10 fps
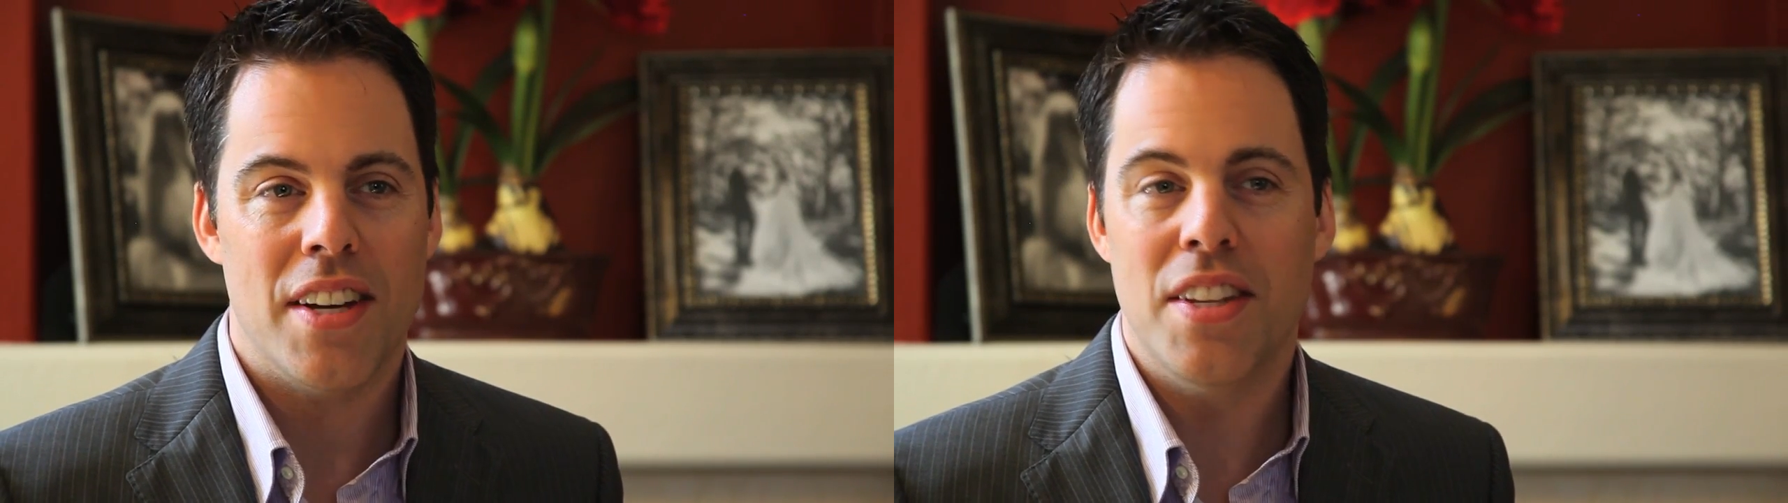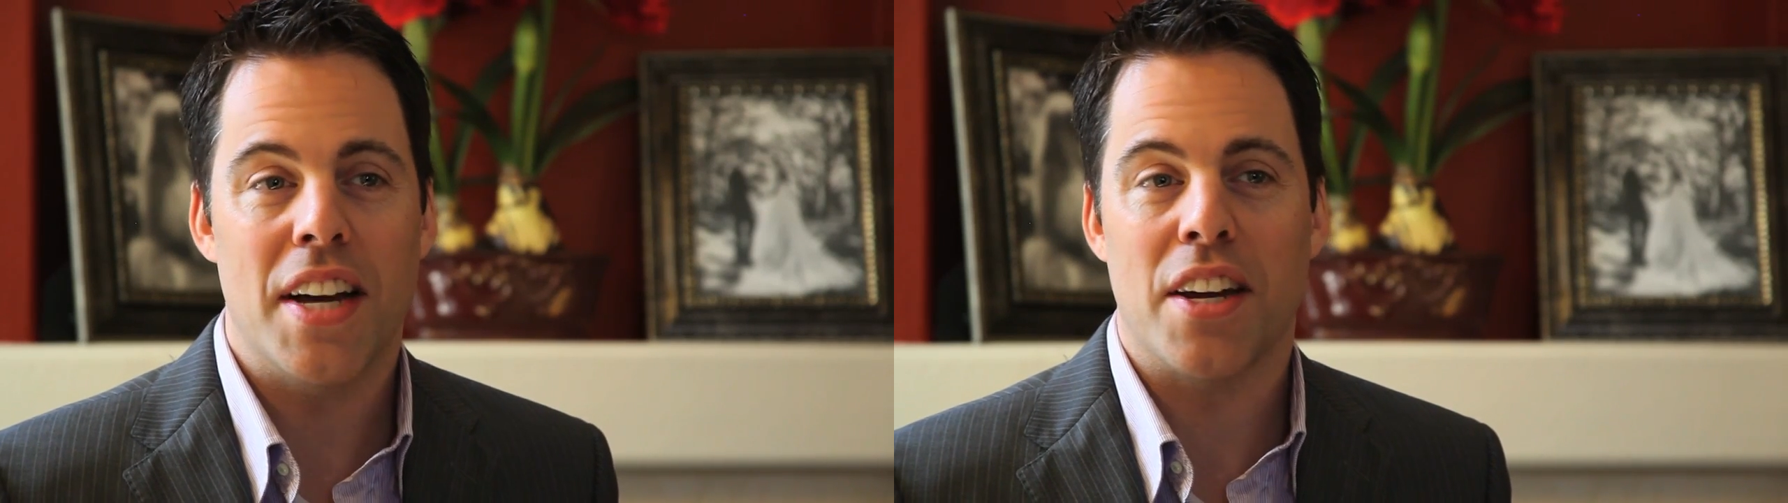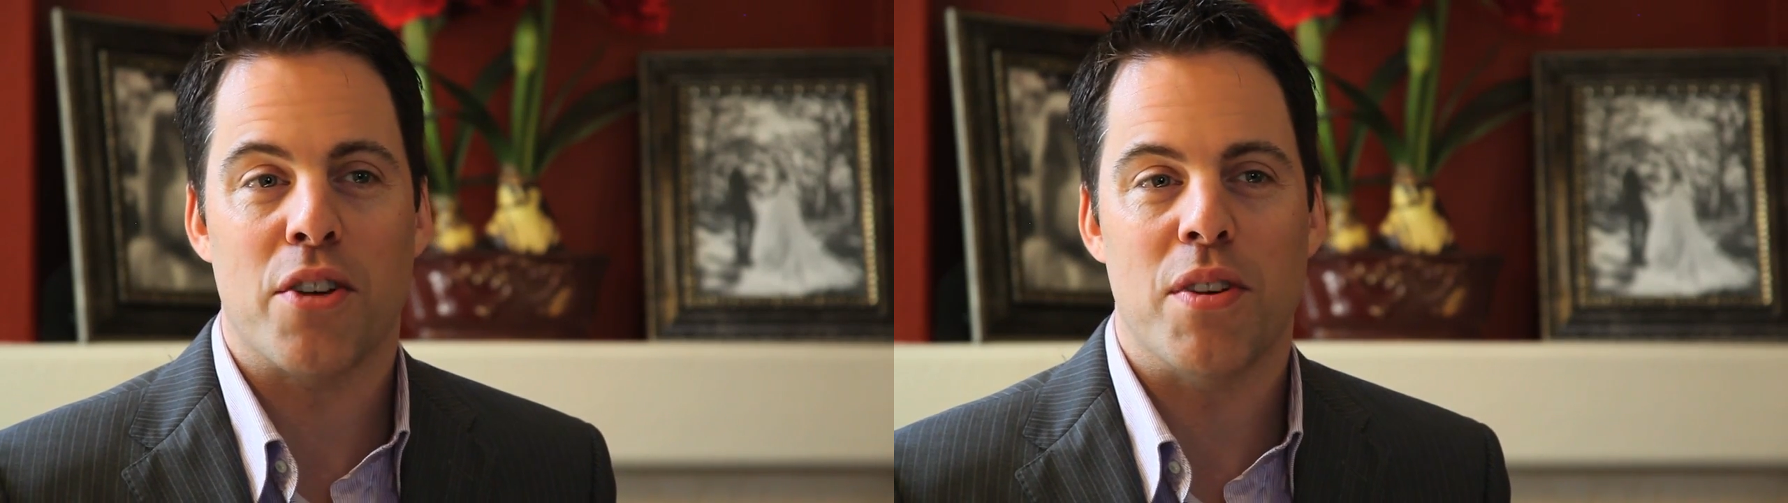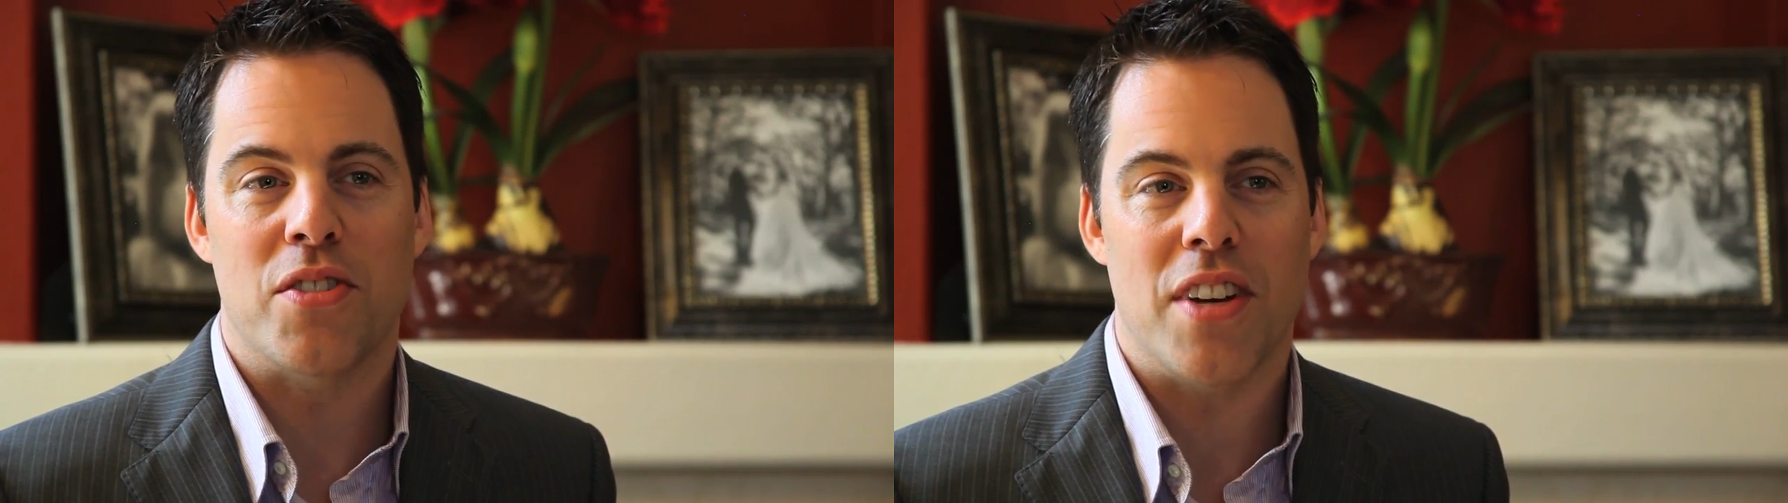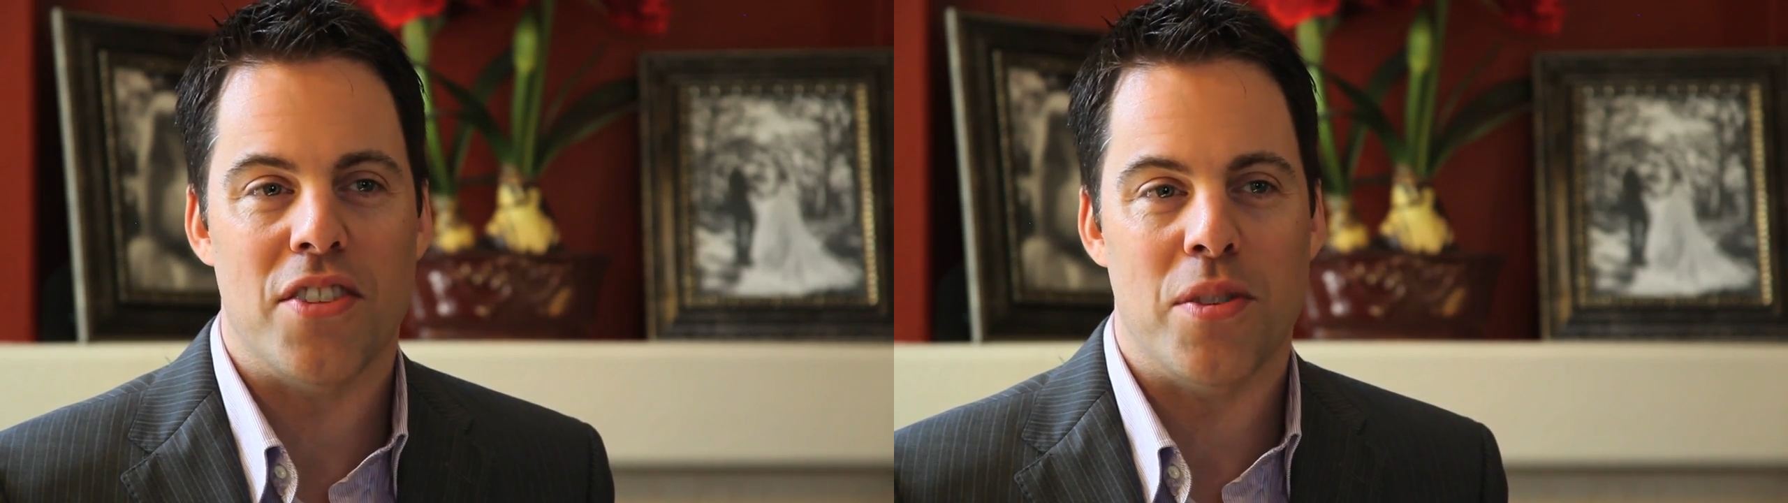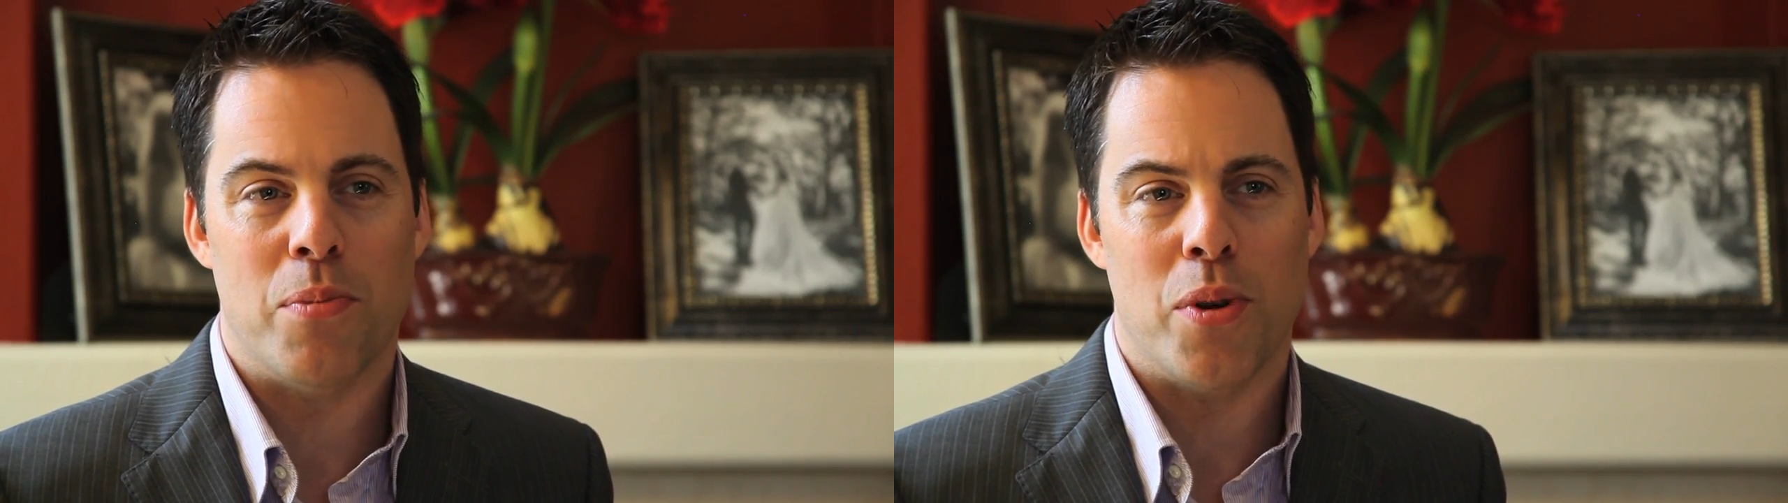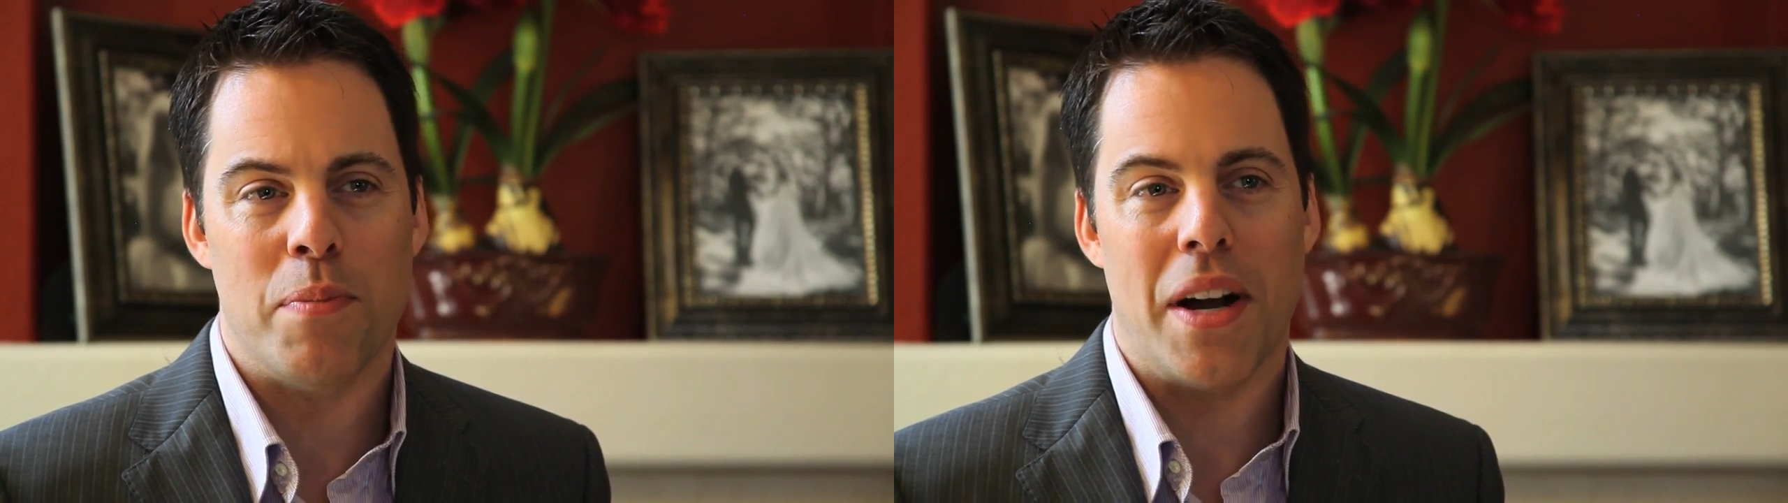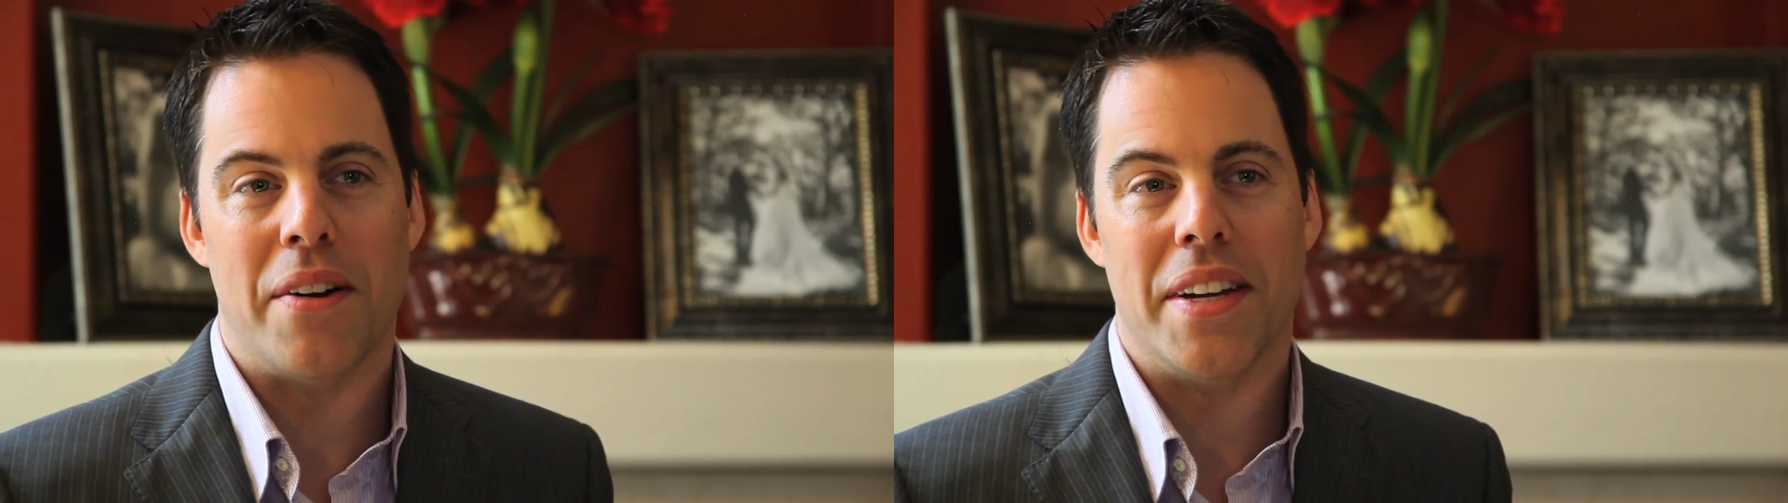They're not going to criticize their boy
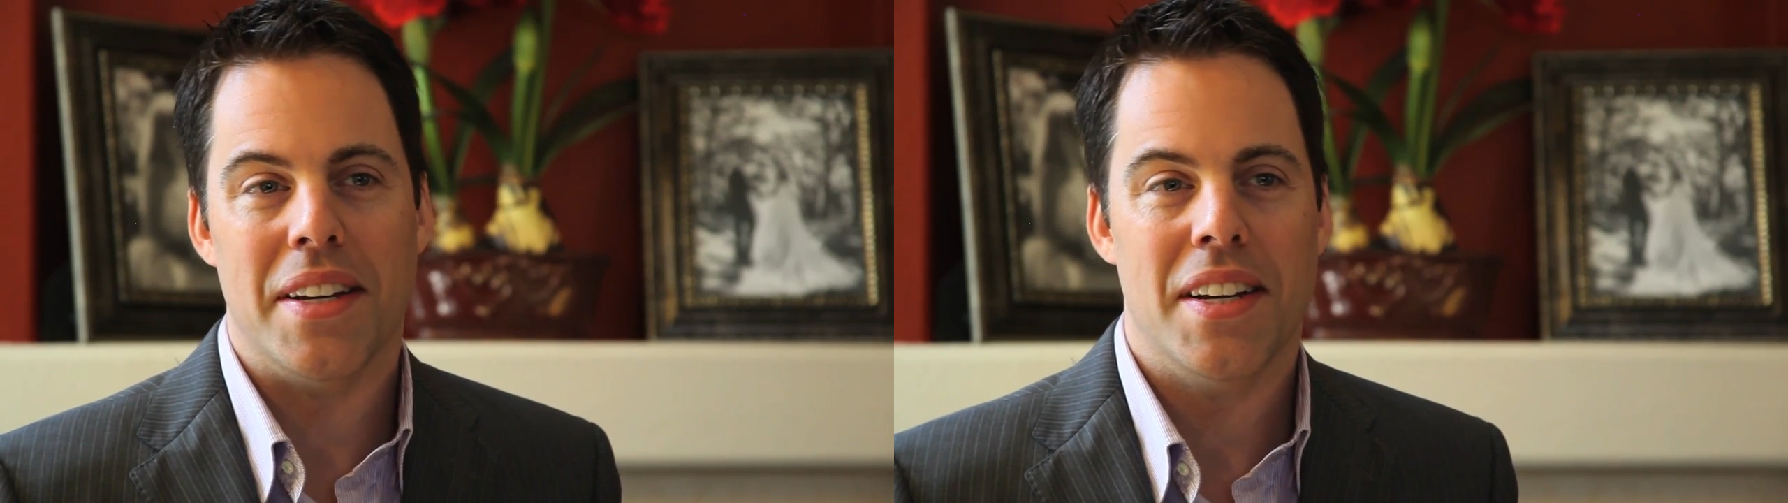Barry.